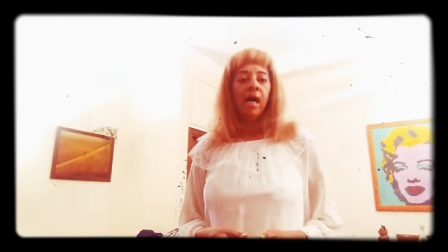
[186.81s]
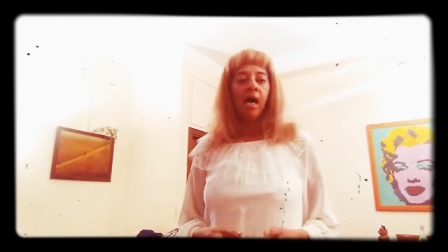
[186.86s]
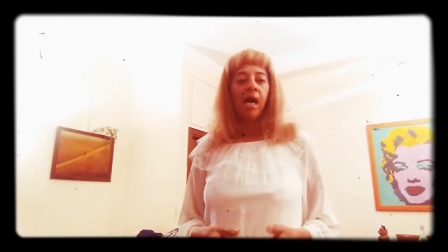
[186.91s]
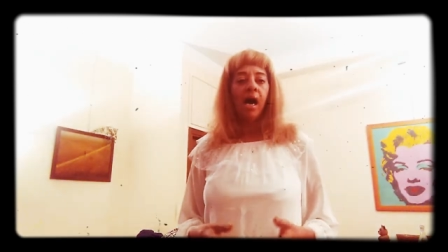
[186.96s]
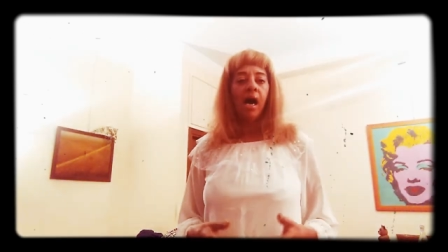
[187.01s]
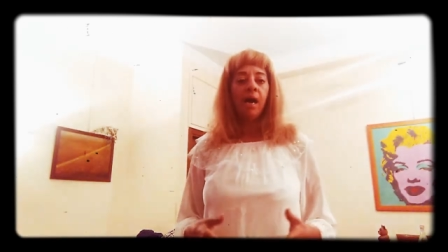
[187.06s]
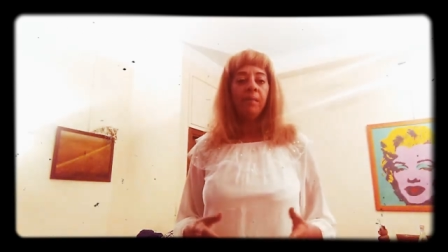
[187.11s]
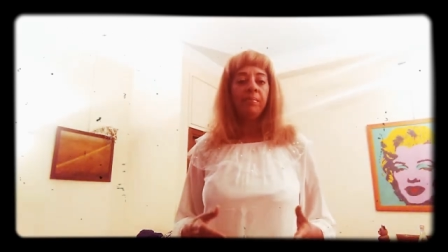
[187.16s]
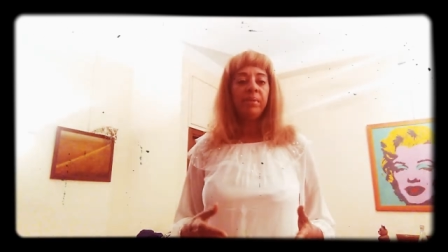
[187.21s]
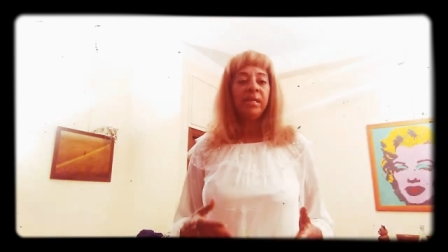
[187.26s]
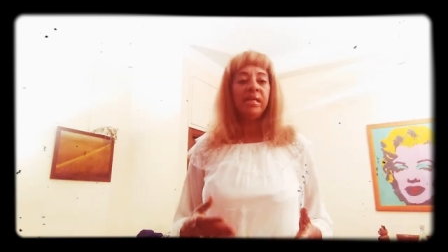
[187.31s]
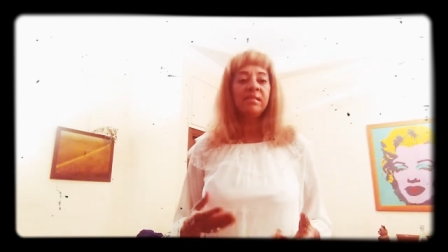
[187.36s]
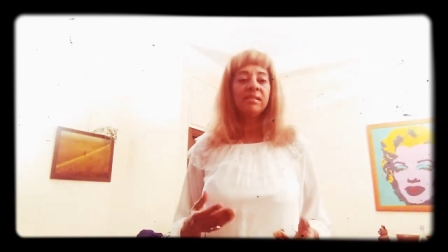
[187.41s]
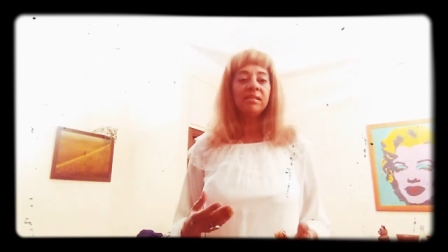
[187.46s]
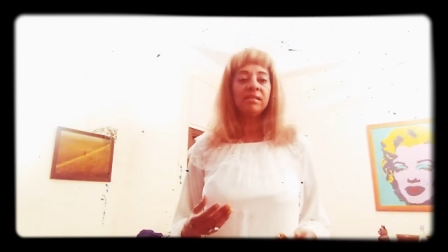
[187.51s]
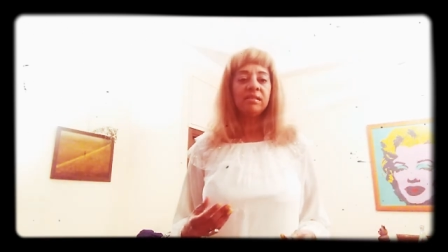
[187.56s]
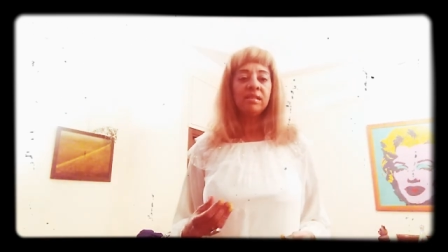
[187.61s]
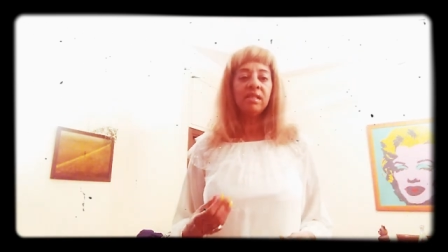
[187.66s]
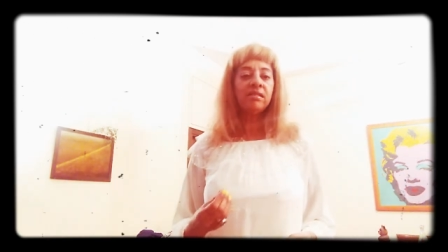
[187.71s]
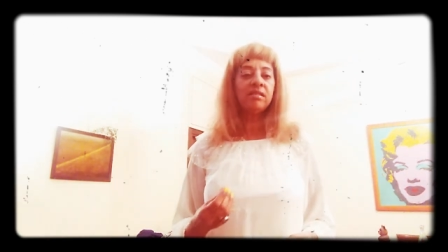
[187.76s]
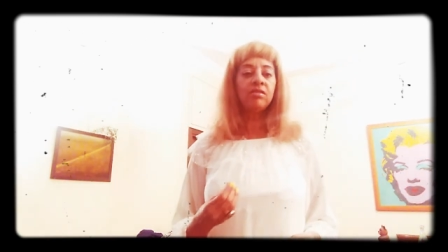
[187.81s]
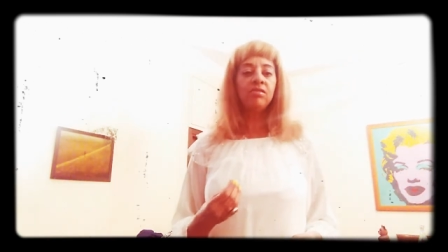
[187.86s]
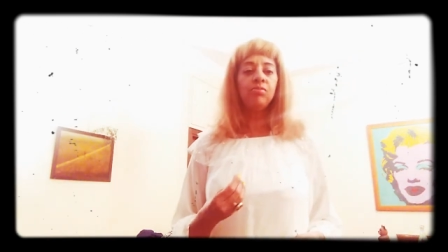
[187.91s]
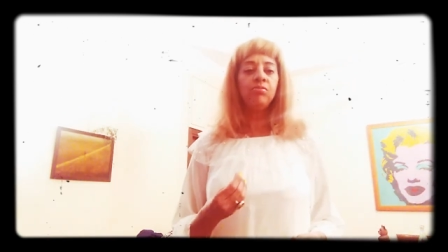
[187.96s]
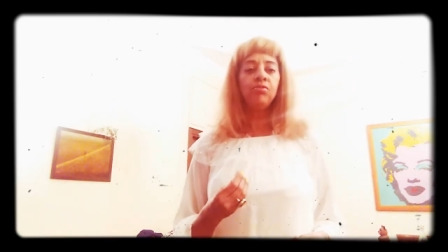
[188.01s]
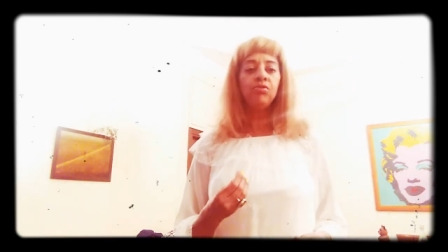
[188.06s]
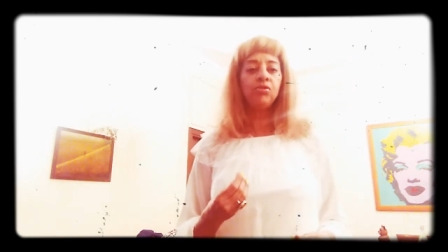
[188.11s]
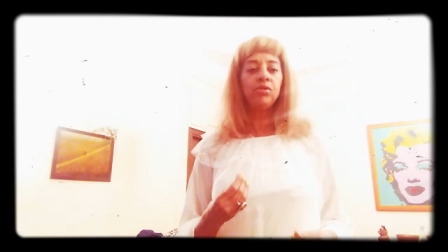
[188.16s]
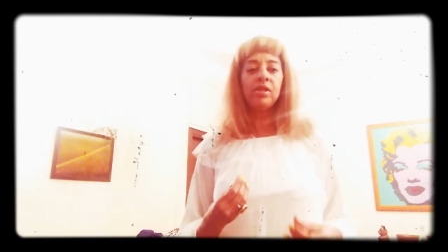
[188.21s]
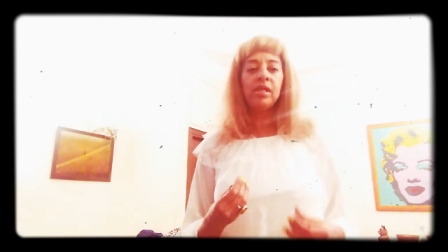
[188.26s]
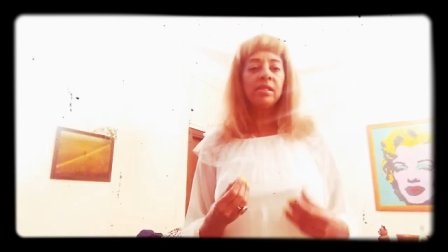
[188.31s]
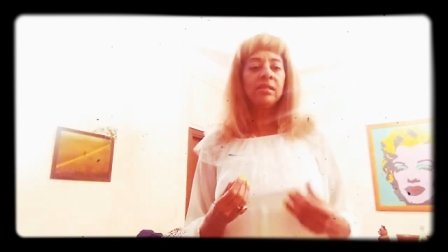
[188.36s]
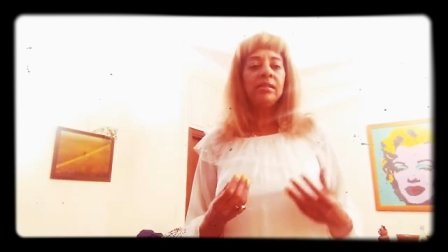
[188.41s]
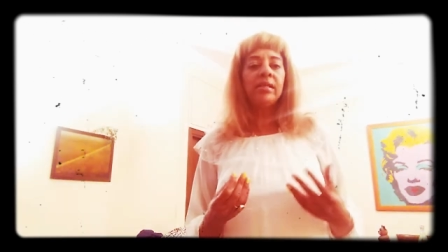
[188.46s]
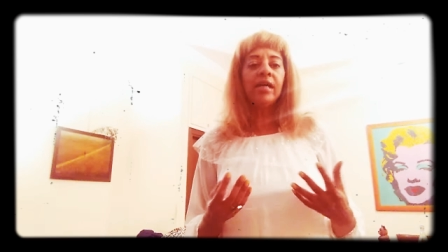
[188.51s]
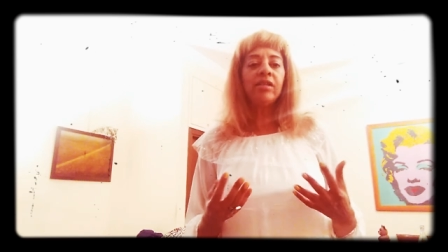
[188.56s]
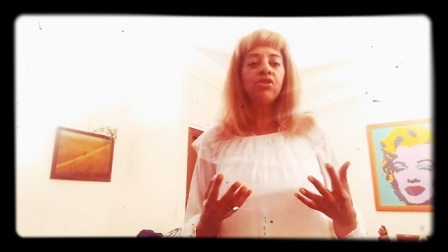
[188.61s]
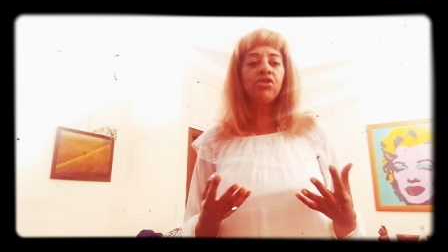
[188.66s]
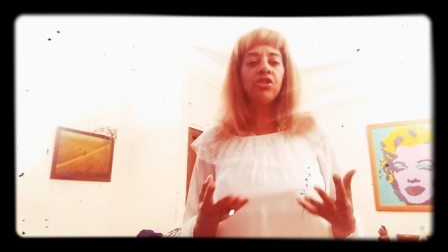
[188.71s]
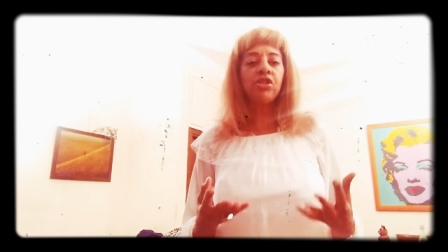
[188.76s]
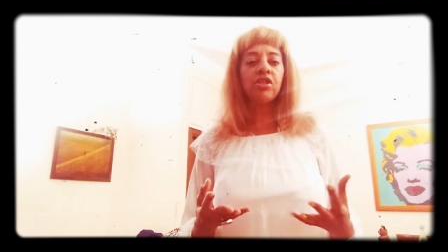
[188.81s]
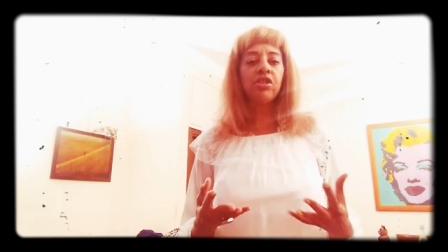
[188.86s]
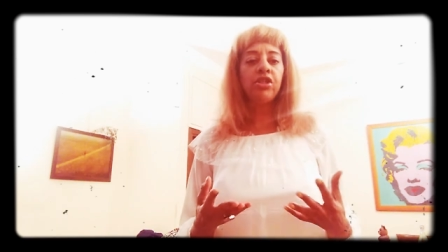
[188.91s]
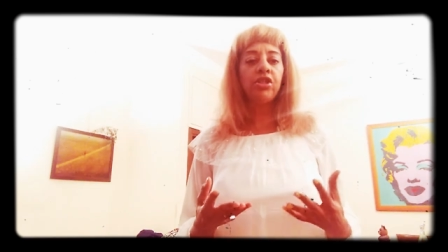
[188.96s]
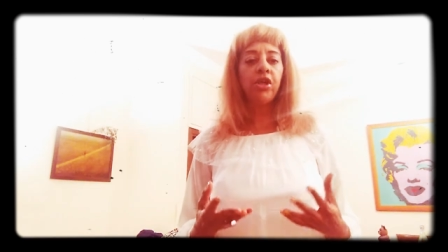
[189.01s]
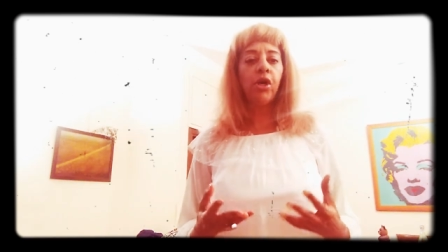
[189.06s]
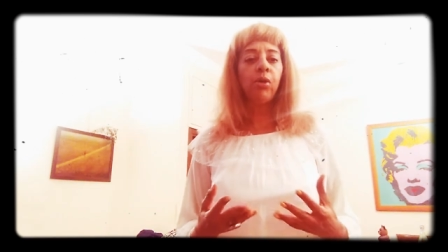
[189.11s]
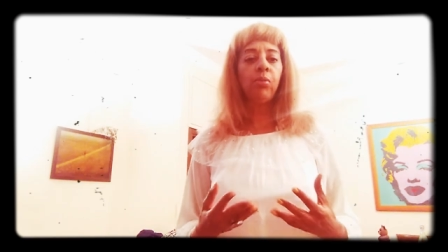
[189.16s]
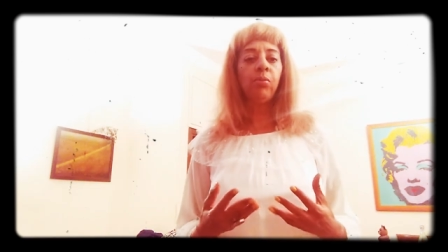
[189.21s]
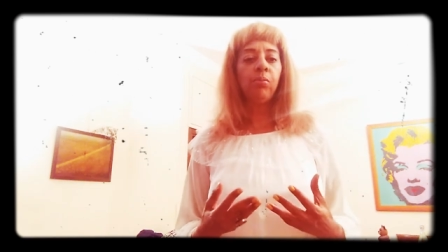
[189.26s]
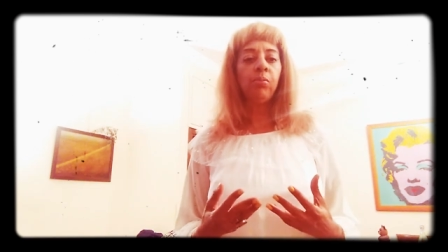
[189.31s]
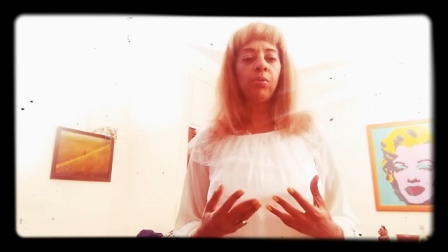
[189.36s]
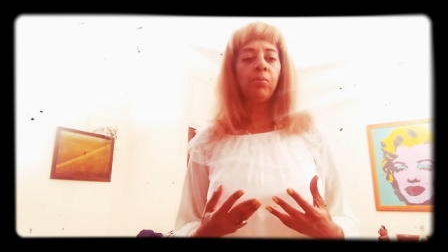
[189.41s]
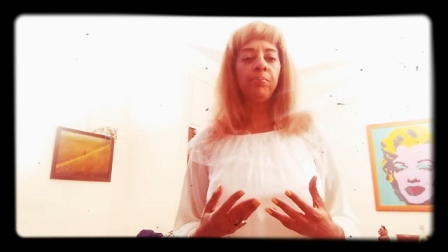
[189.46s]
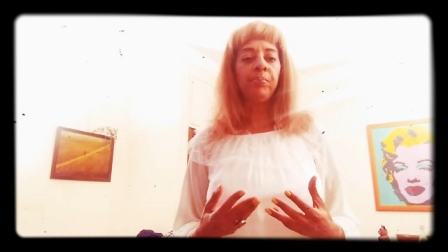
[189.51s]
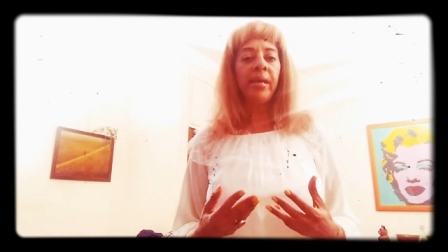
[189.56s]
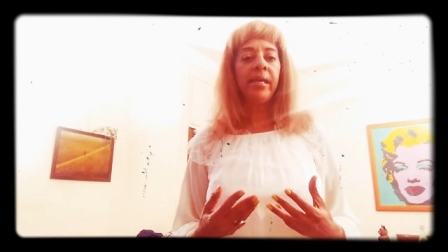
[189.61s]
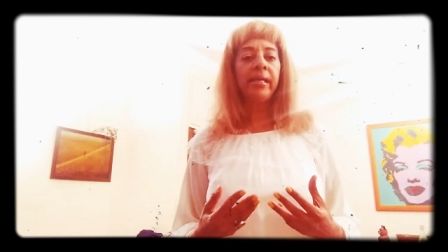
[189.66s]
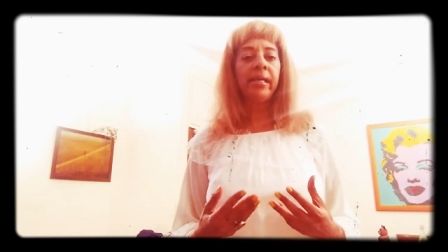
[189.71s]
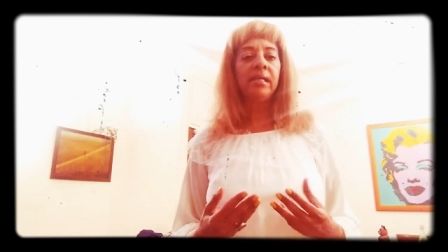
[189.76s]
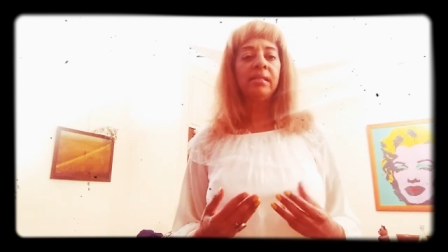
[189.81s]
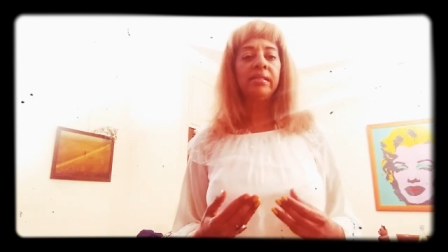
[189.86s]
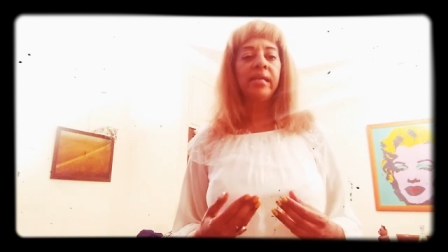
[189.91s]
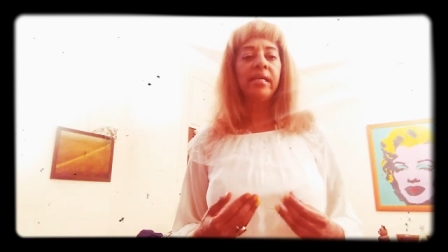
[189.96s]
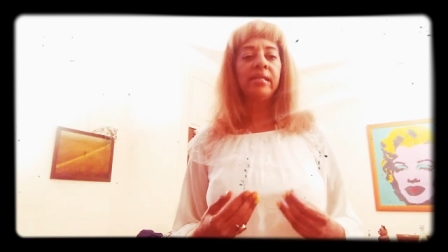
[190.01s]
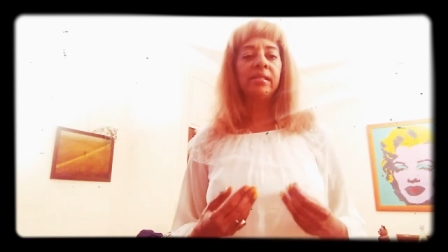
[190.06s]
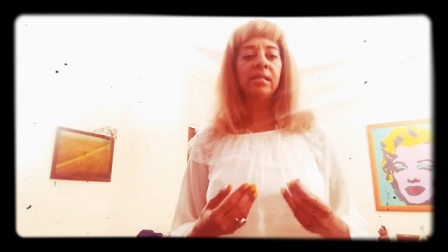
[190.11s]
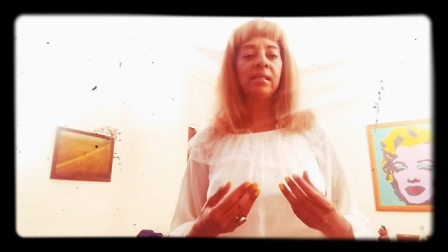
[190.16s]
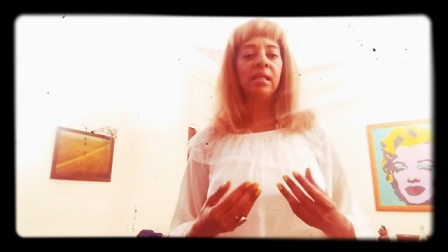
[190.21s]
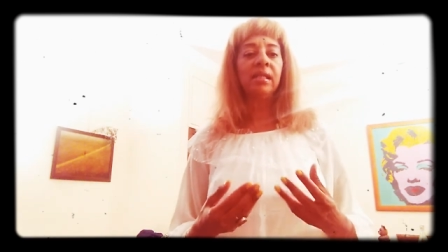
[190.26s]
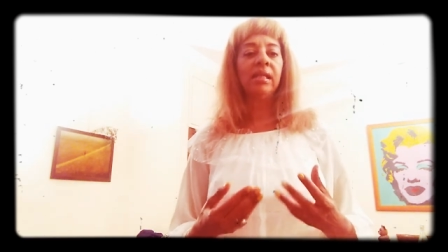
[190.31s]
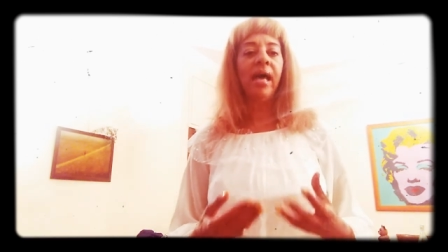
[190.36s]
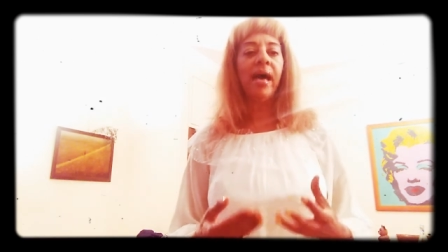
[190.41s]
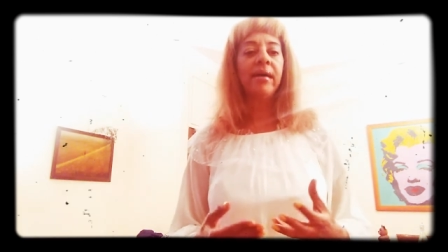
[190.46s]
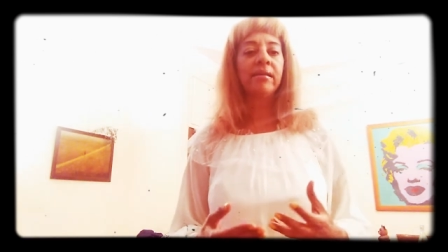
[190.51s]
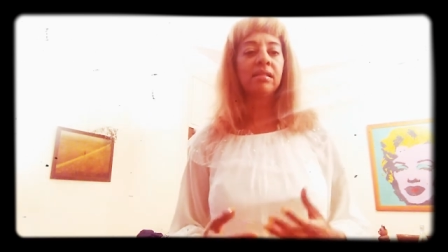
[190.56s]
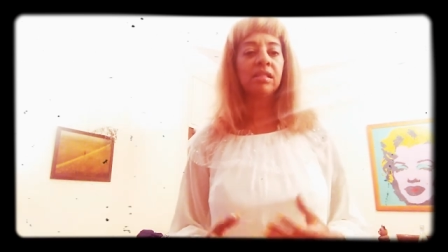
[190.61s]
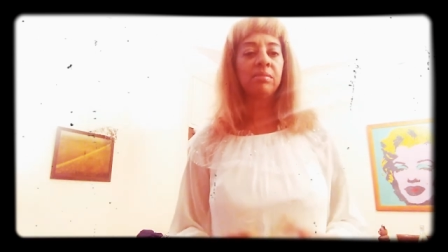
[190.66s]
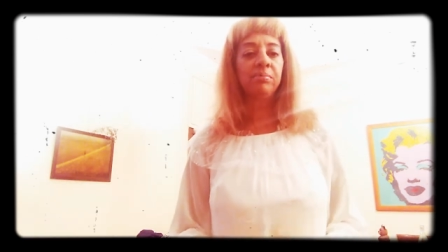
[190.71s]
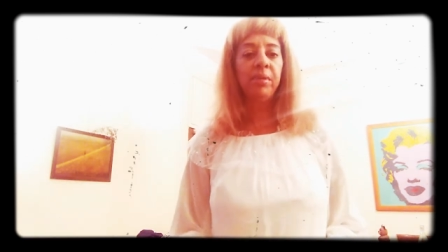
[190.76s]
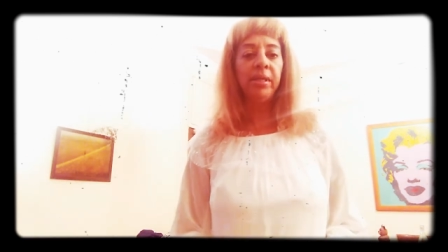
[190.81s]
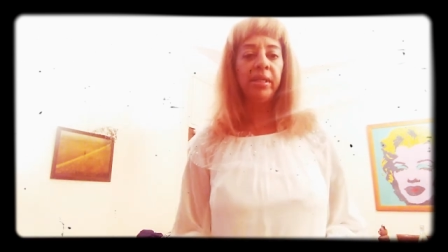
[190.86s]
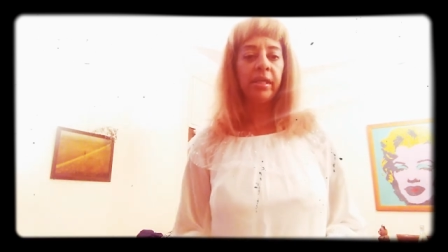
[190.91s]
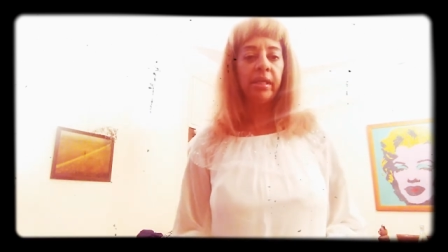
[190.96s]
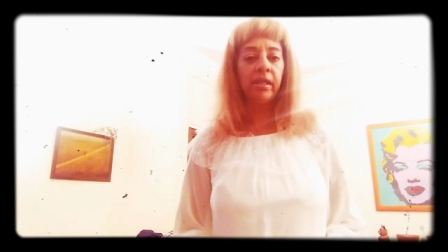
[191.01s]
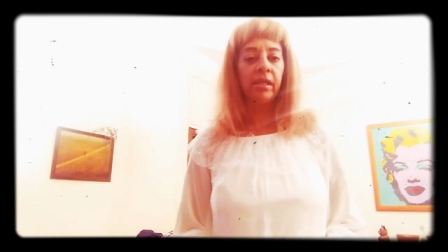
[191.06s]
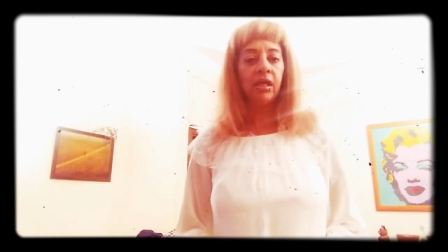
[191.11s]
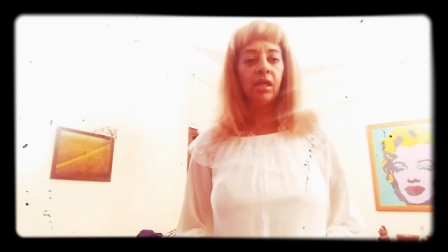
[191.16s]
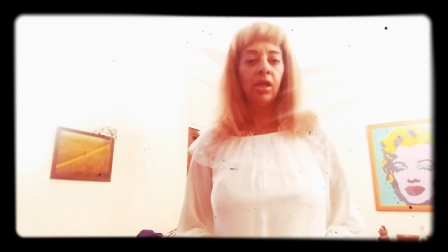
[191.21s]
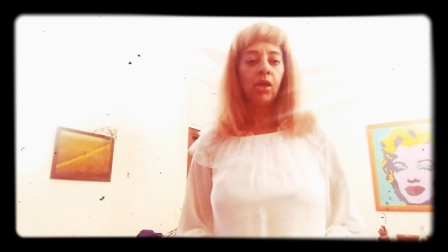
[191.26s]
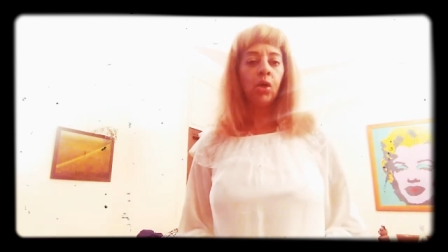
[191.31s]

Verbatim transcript: Um, he's this. he's not just, you know, making dates at the last minute,